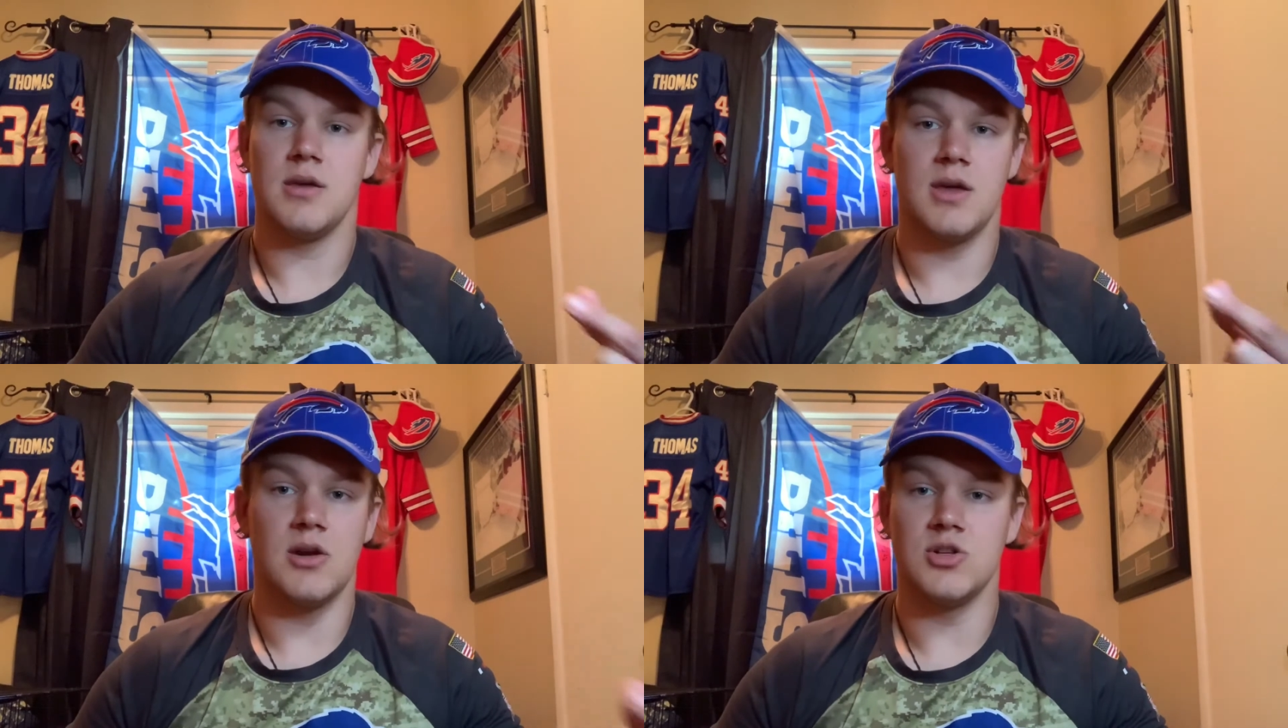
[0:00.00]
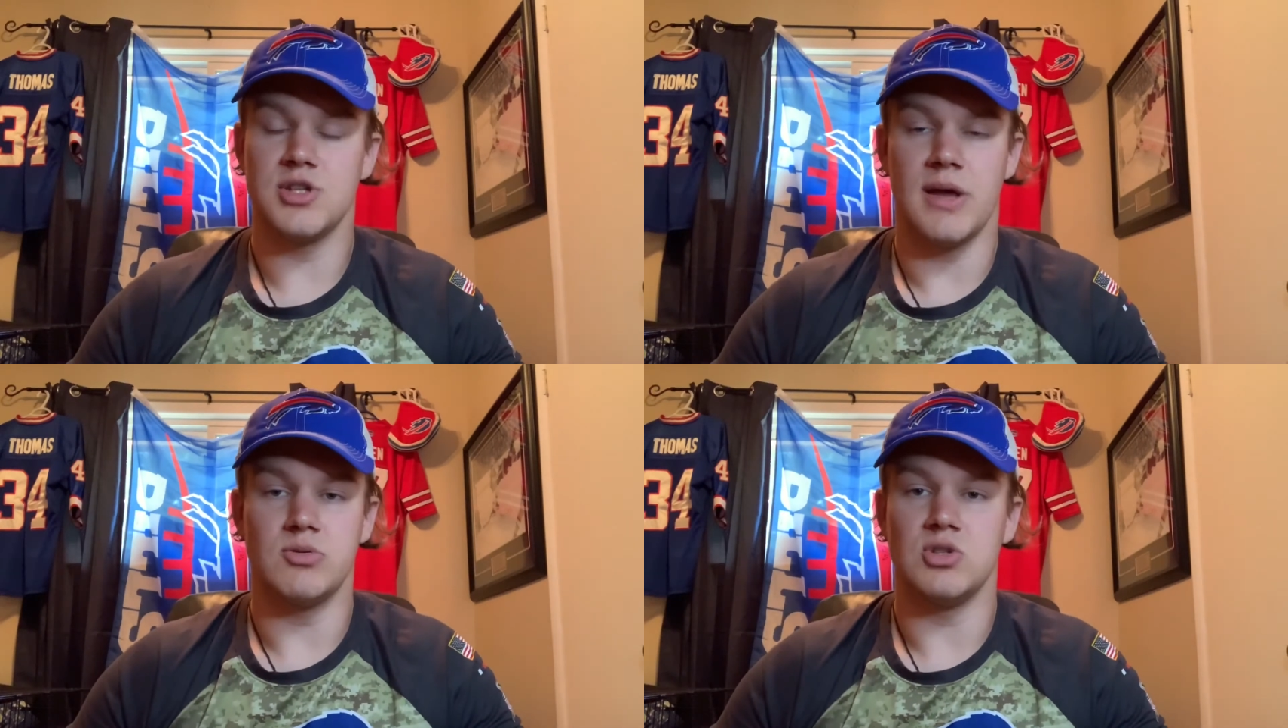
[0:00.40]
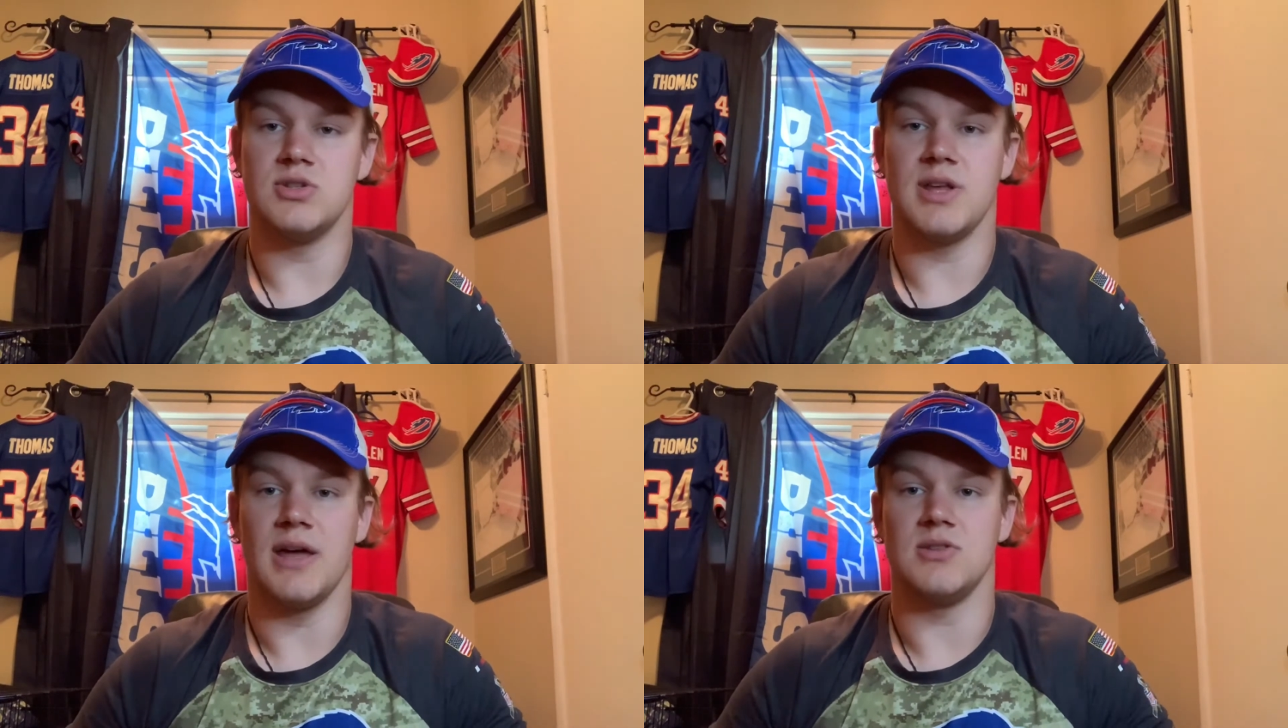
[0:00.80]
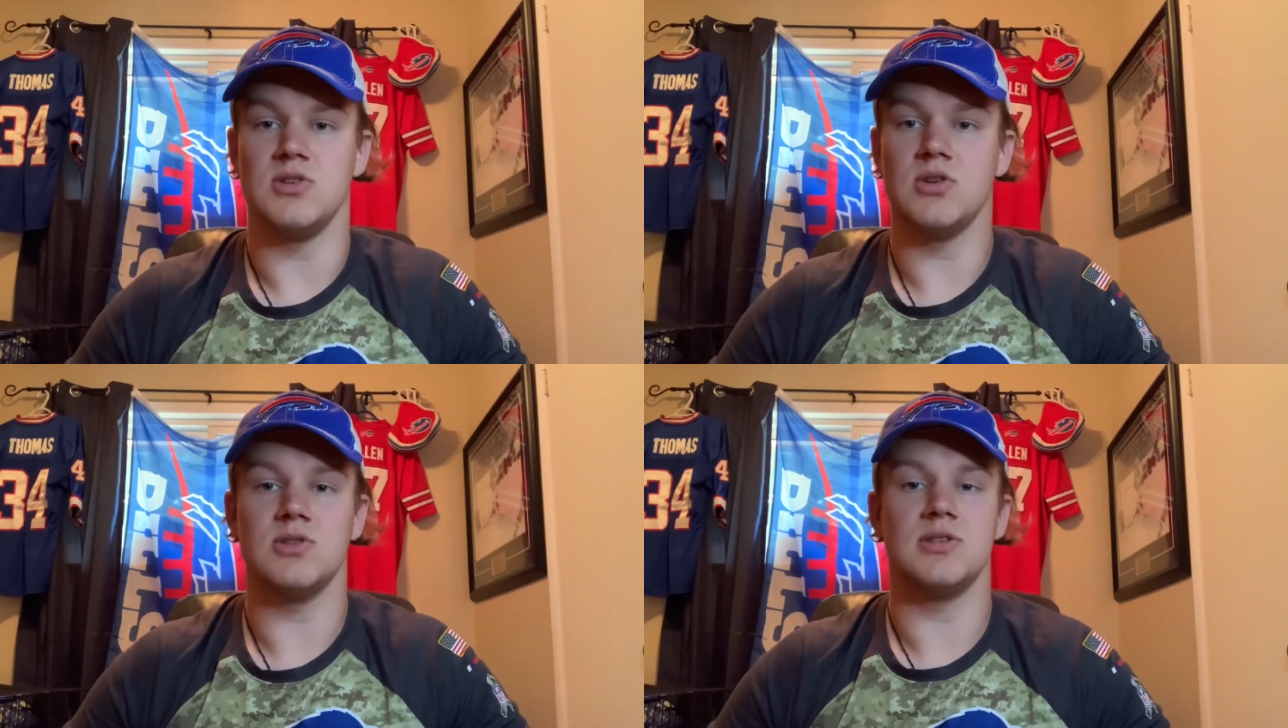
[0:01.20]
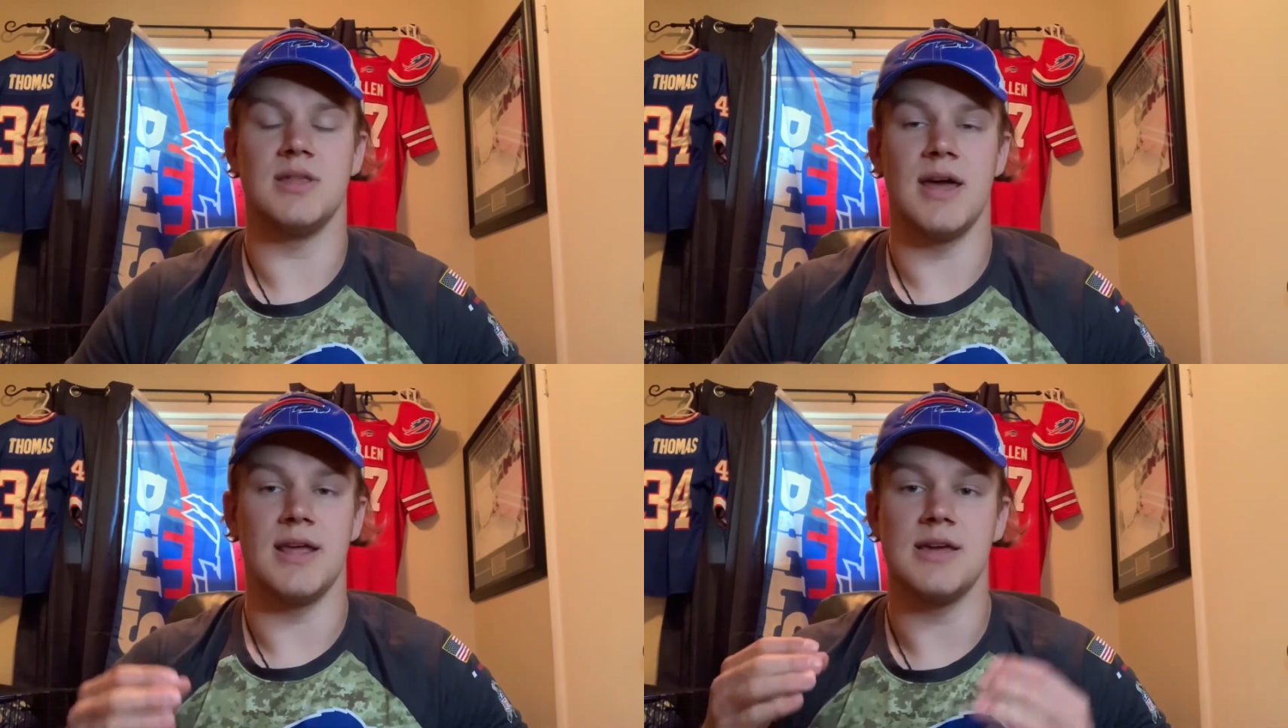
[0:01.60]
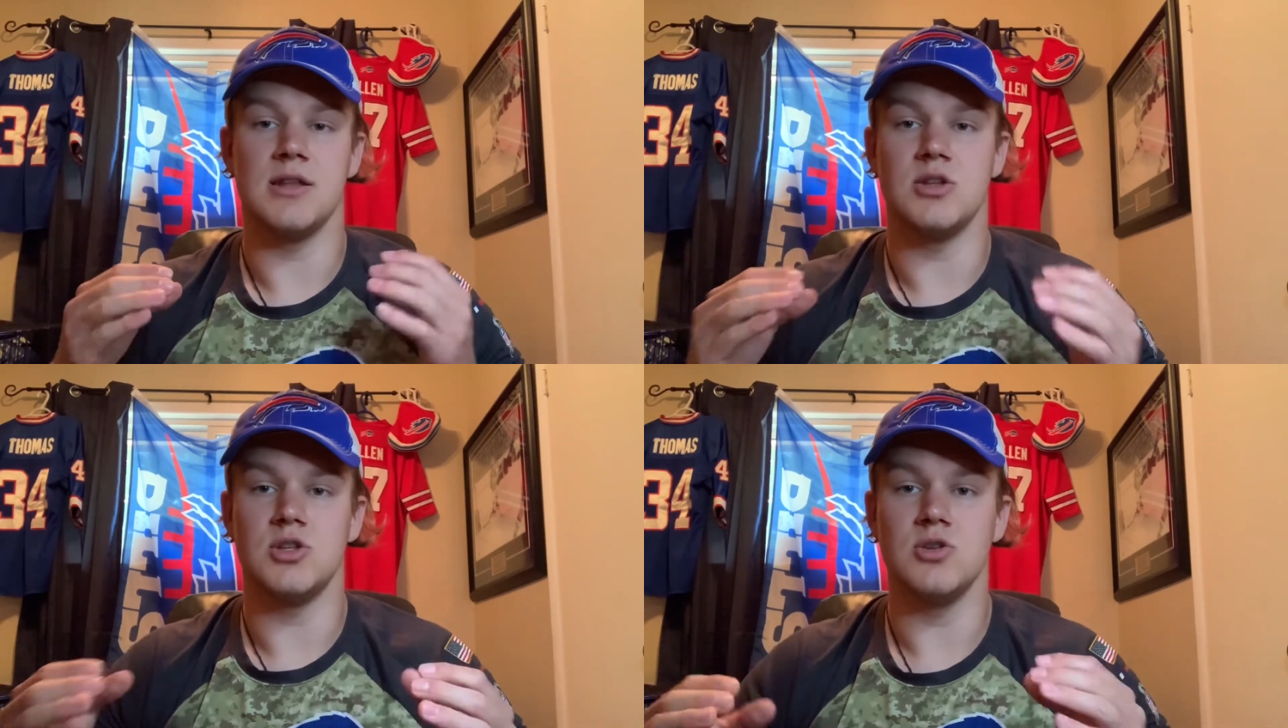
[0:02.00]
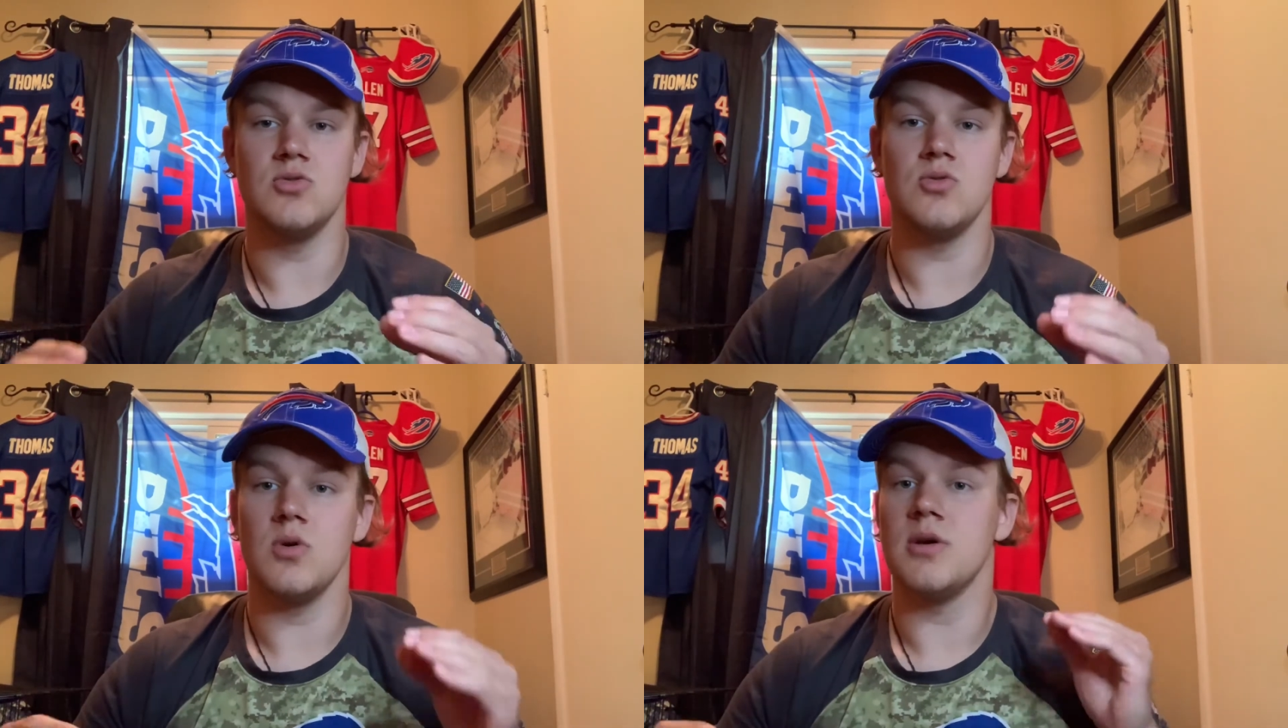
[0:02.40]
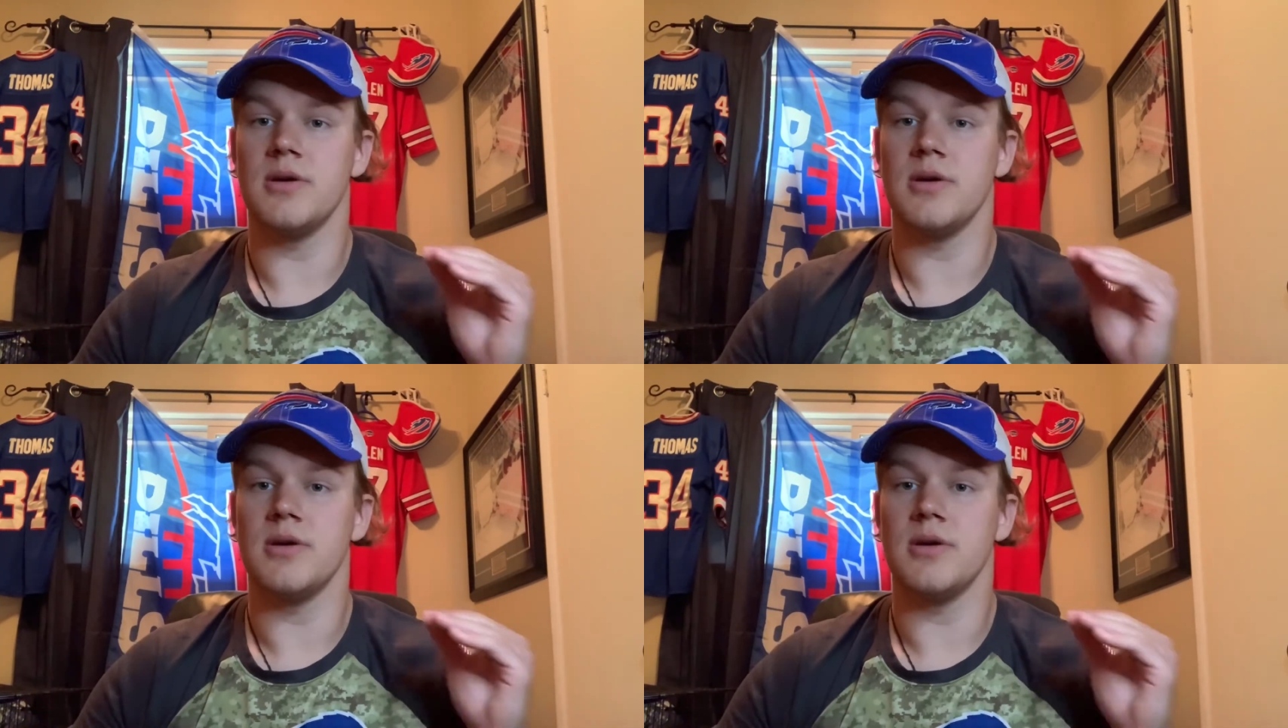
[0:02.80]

interception stats, you can see that he can do